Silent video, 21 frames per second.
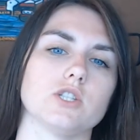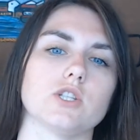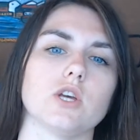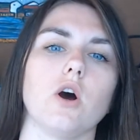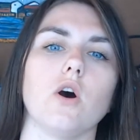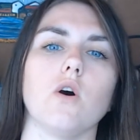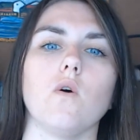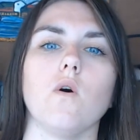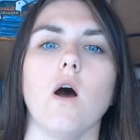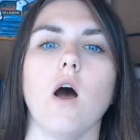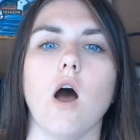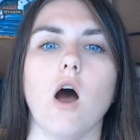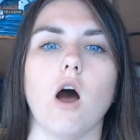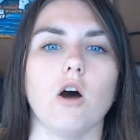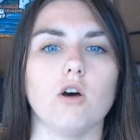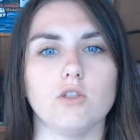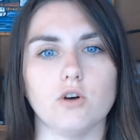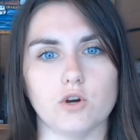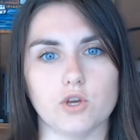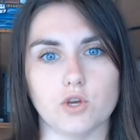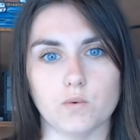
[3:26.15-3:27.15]
So
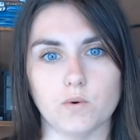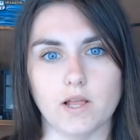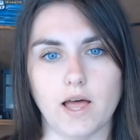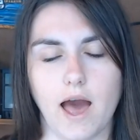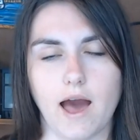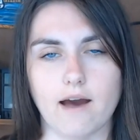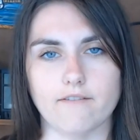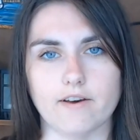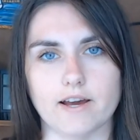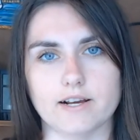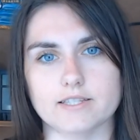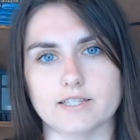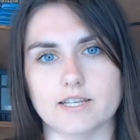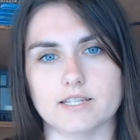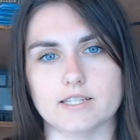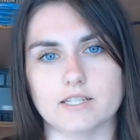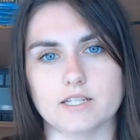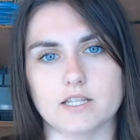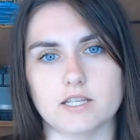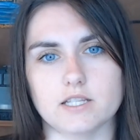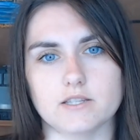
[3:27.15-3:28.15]
although you will have
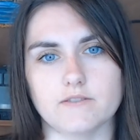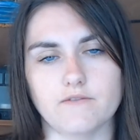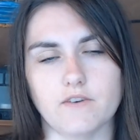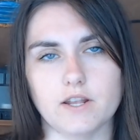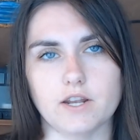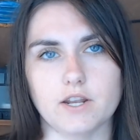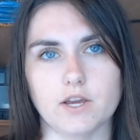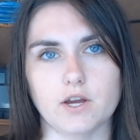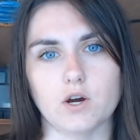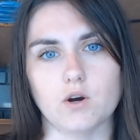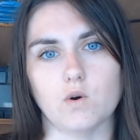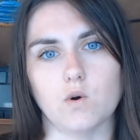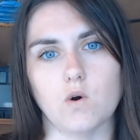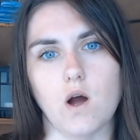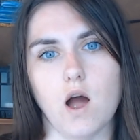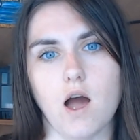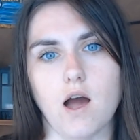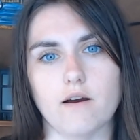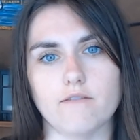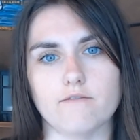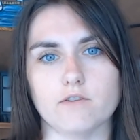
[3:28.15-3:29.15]
access to this video
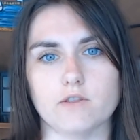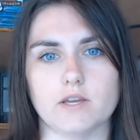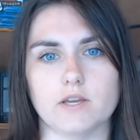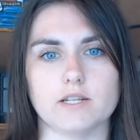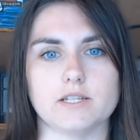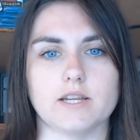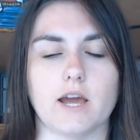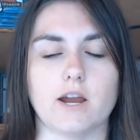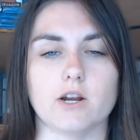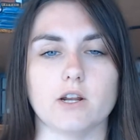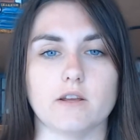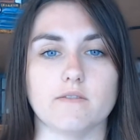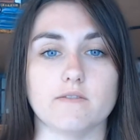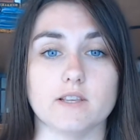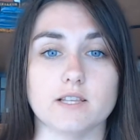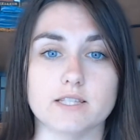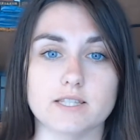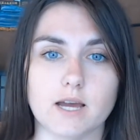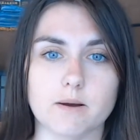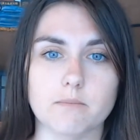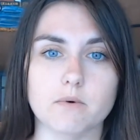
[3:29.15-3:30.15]
for the entirety of the
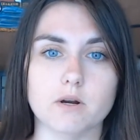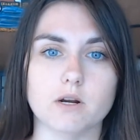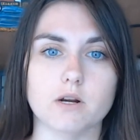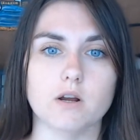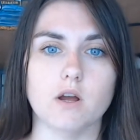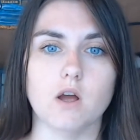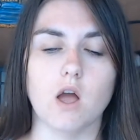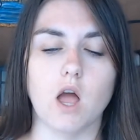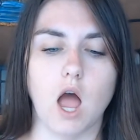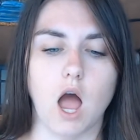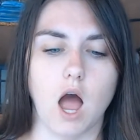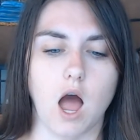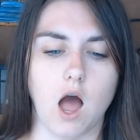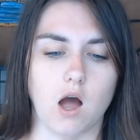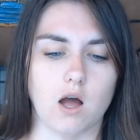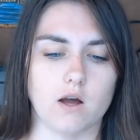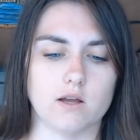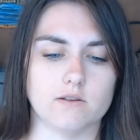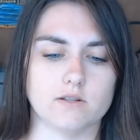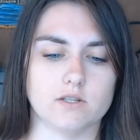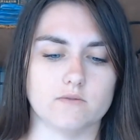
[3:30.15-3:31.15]
summer,
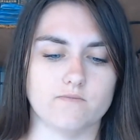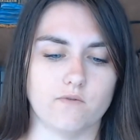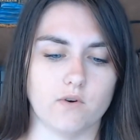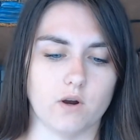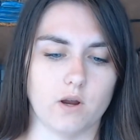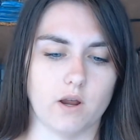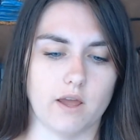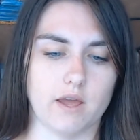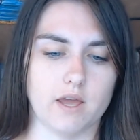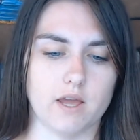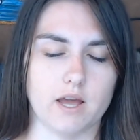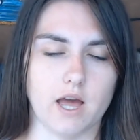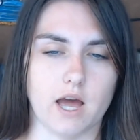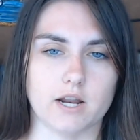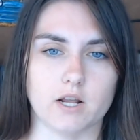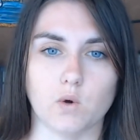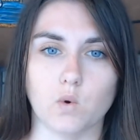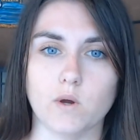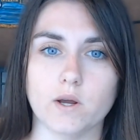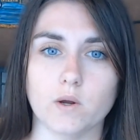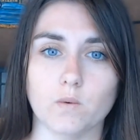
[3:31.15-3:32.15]
for a kind of
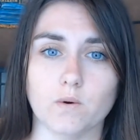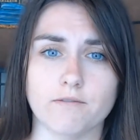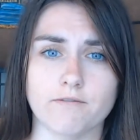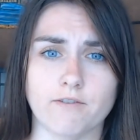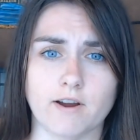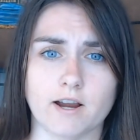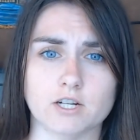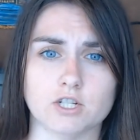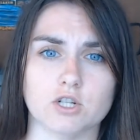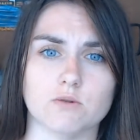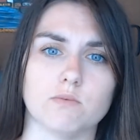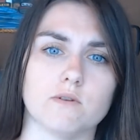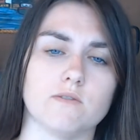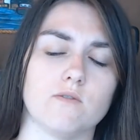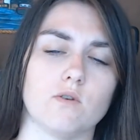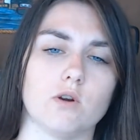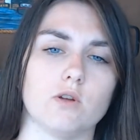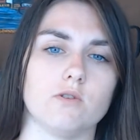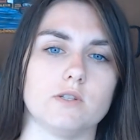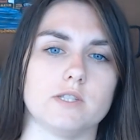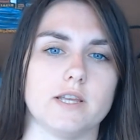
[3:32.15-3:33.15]
quick refresher
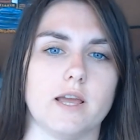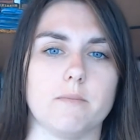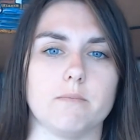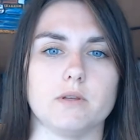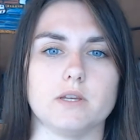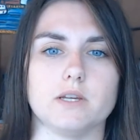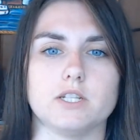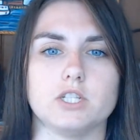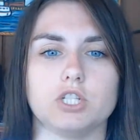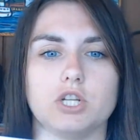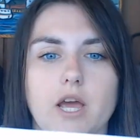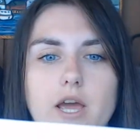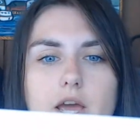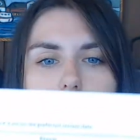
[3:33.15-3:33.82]
before you sample each day,